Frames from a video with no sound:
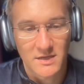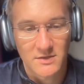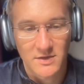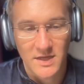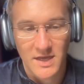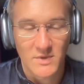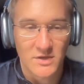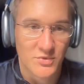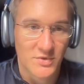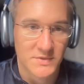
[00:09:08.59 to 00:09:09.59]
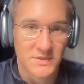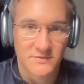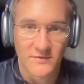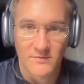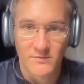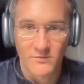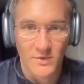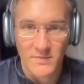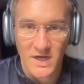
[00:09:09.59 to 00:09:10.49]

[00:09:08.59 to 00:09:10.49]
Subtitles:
a chemical process from 1